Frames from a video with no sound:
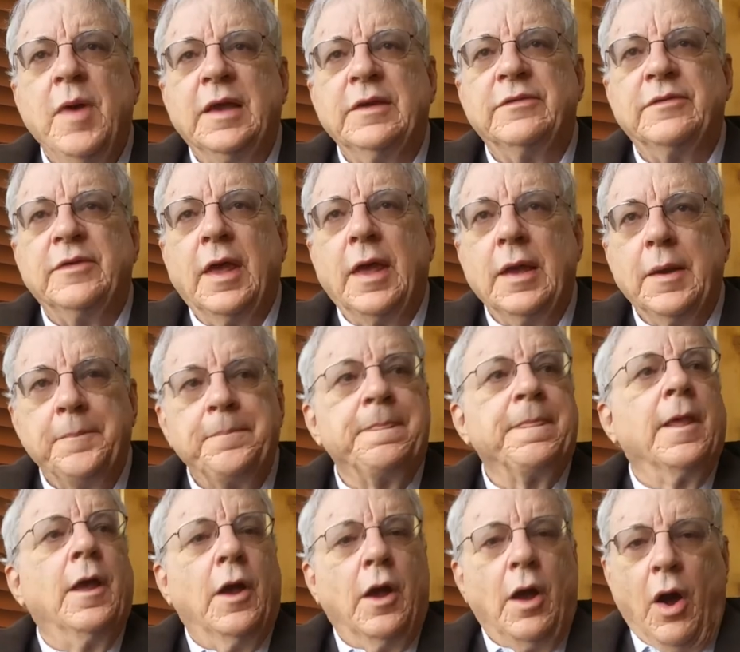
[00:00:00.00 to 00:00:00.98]
may say,
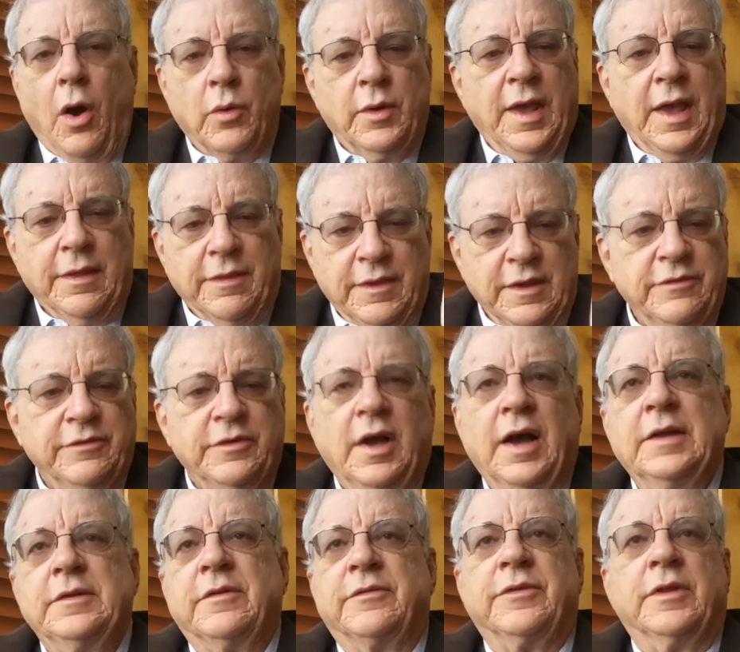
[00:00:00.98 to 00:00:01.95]
okay, these
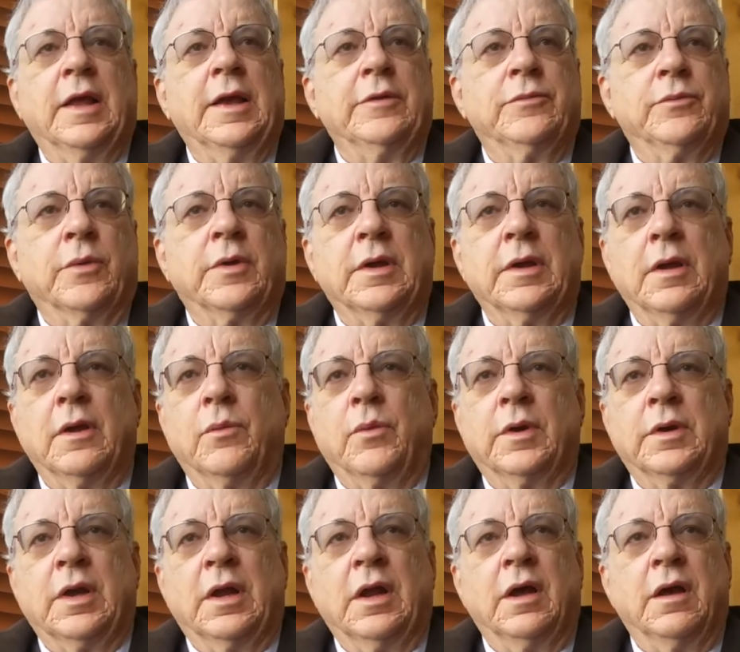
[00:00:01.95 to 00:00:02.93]
kinds of slaves we're gonna
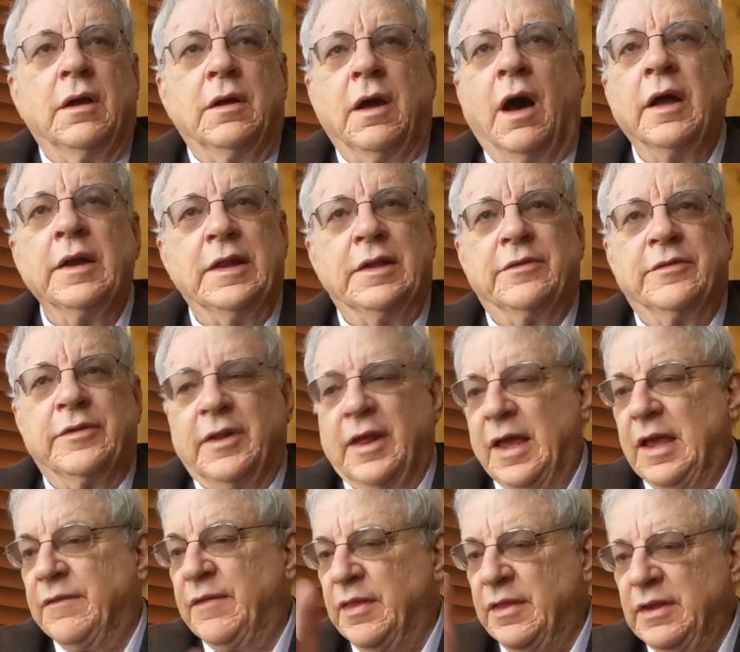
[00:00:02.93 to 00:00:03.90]
we're gonna
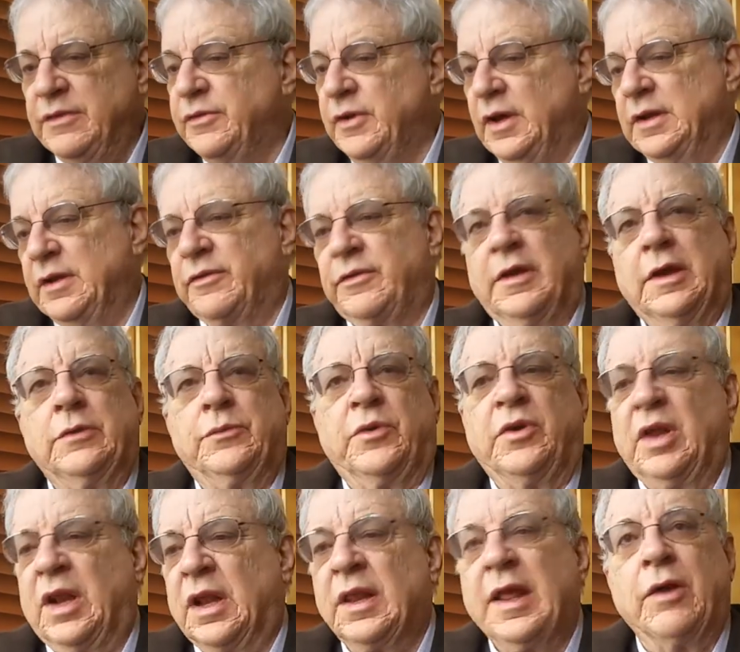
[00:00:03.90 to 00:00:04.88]
unenslave, and these kinds of slaves we're
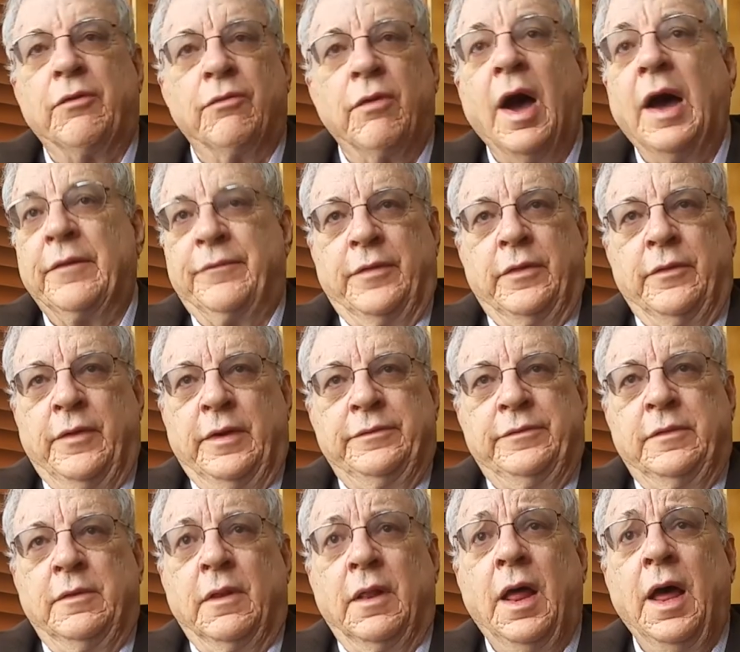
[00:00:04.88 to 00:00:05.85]
gonna let rot for the rest
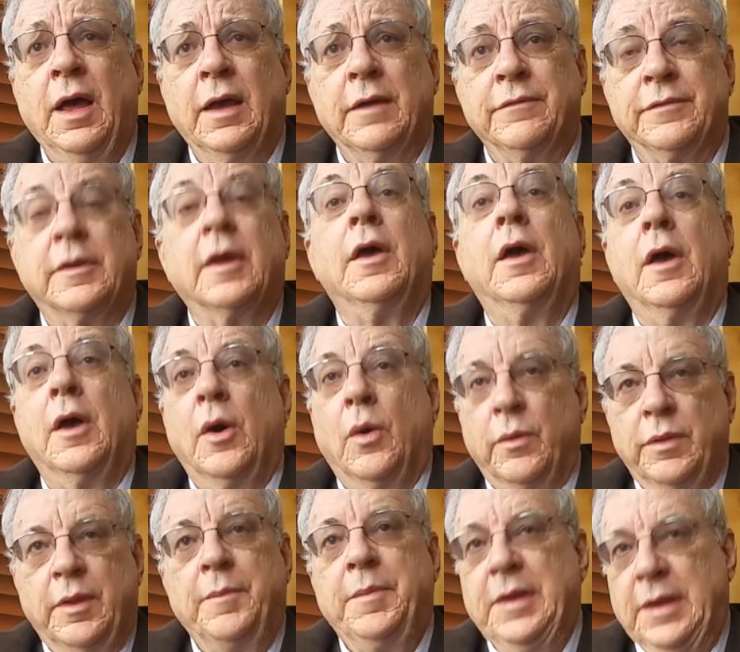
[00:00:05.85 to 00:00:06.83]
of their lives.
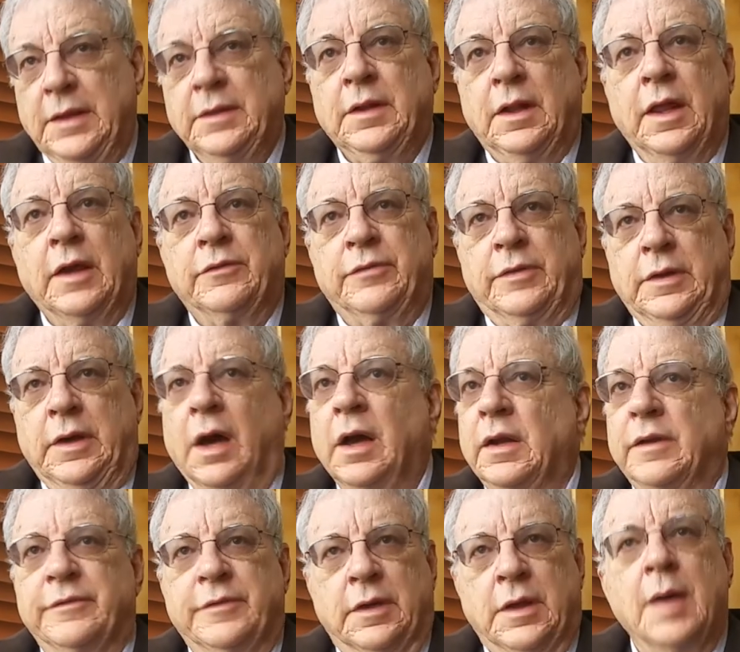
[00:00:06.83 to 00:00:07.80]
Well, then be intellectually
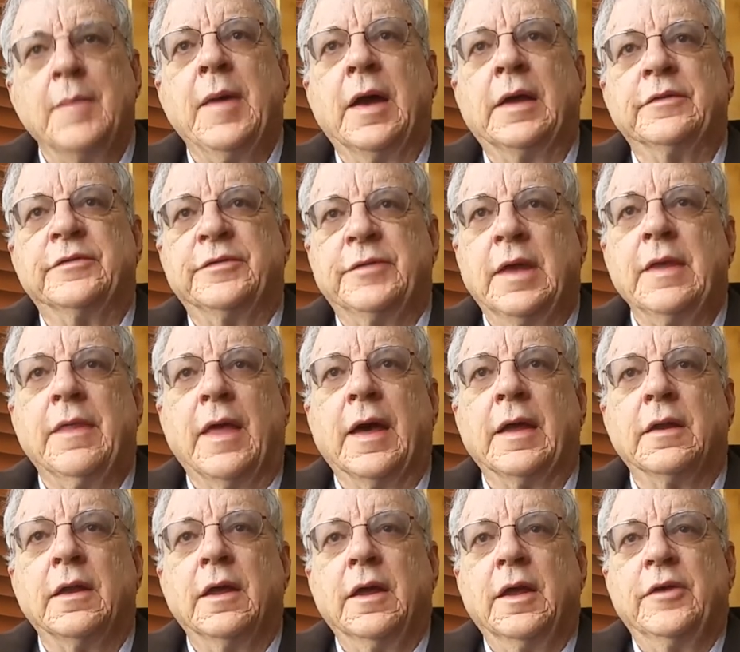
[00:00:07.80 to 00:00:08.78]
honest to come out and say
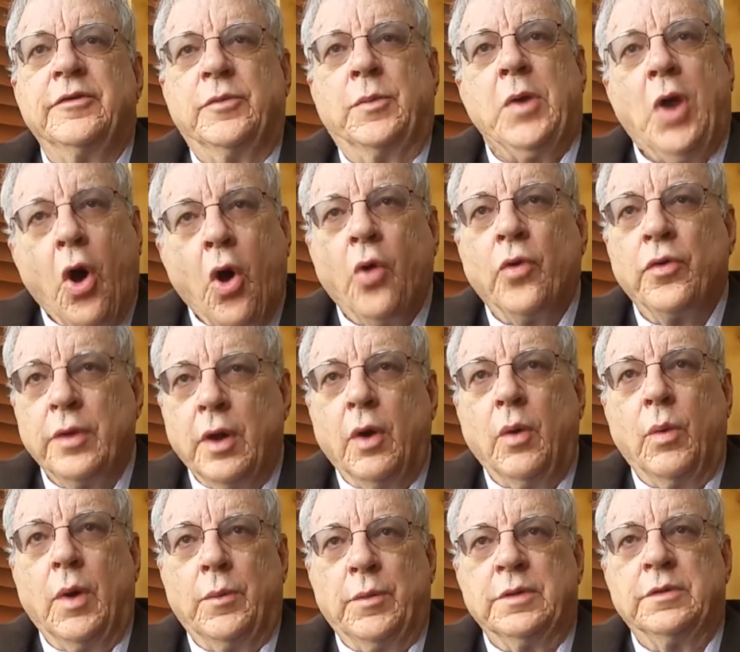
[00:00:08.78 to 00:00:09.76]
that, so we all know
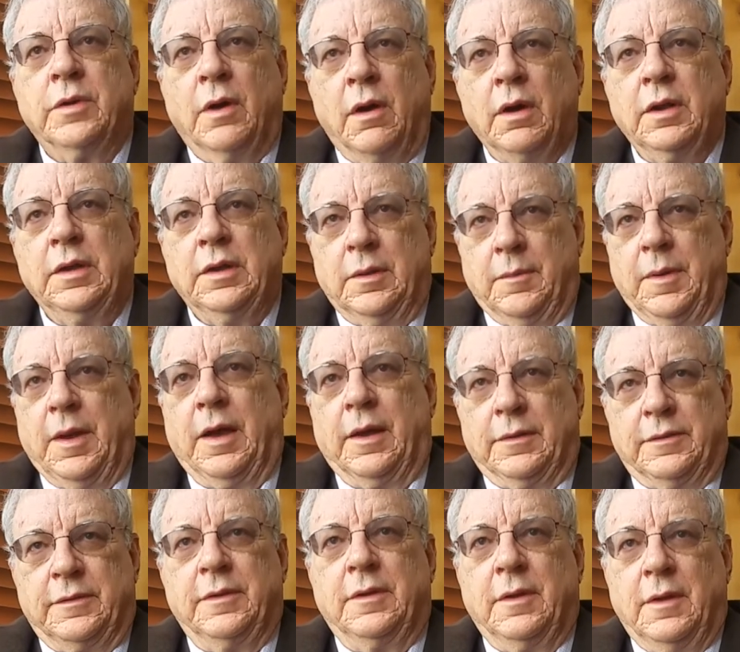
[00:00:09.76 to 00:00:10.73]
what we're talking about.
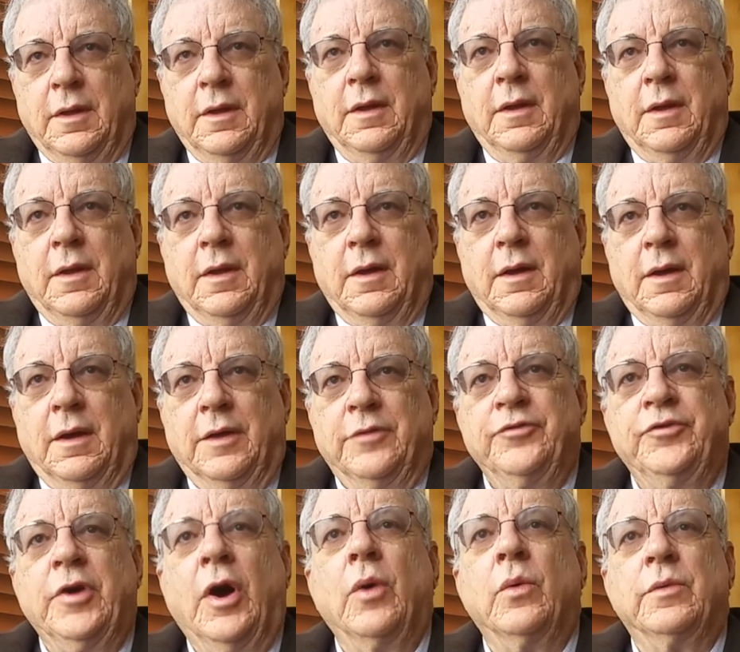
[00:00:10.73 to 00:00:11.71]
Mm-hmm. Uh,
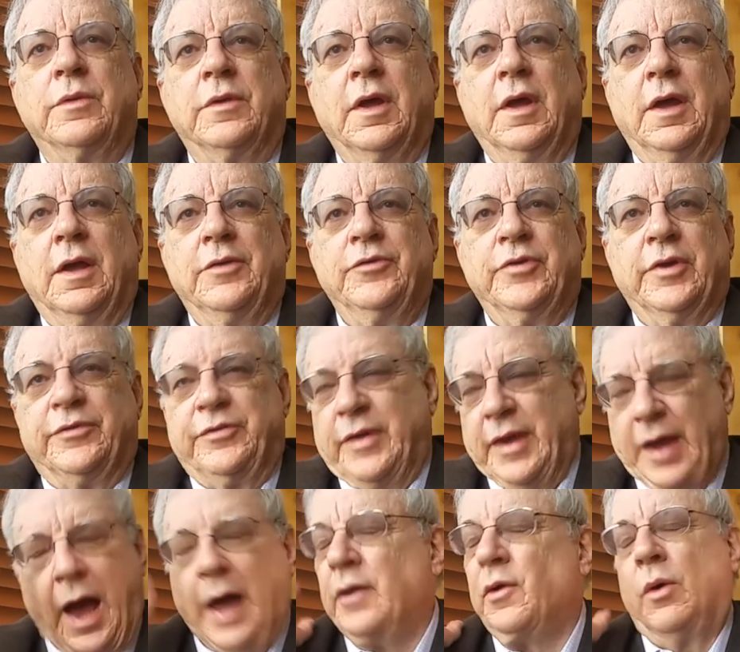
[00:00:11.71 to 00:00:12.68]
don't just
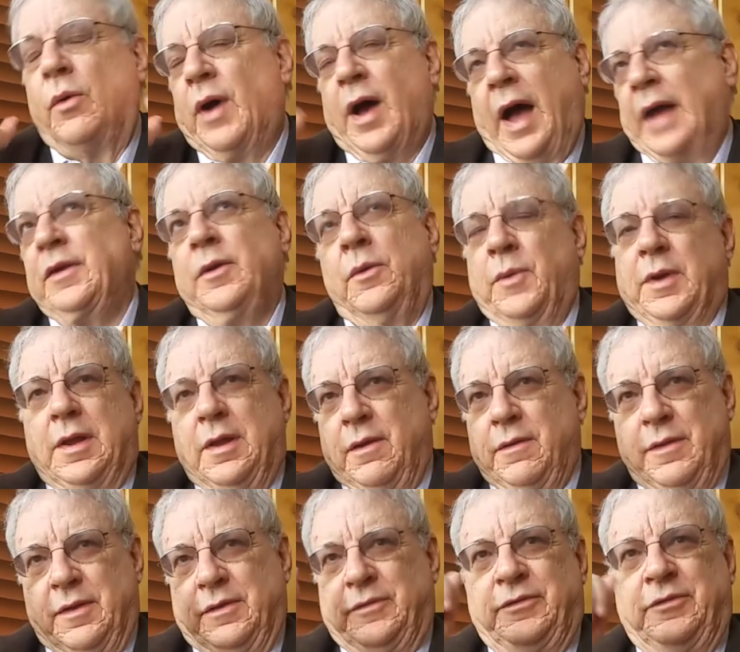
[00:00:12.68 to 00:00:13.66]
say, I don't I don't want to hear
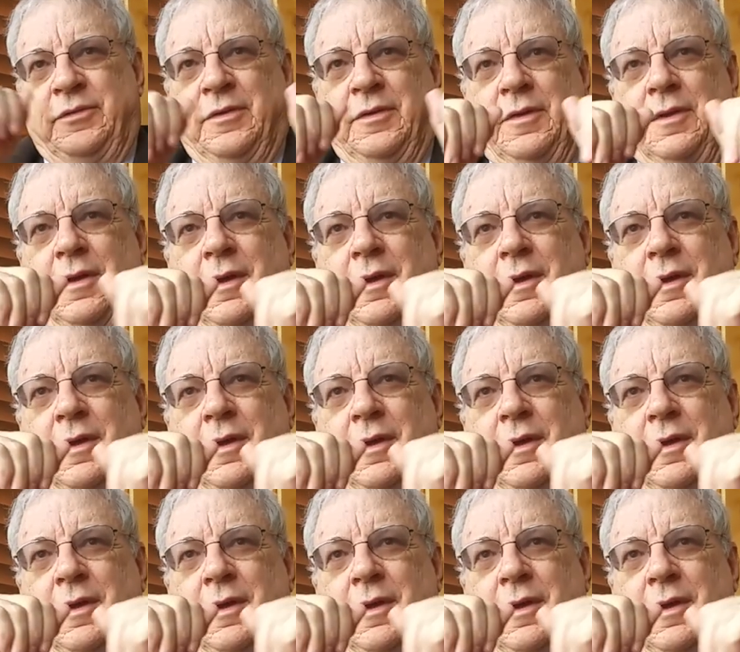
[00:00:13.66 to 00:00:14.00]
this.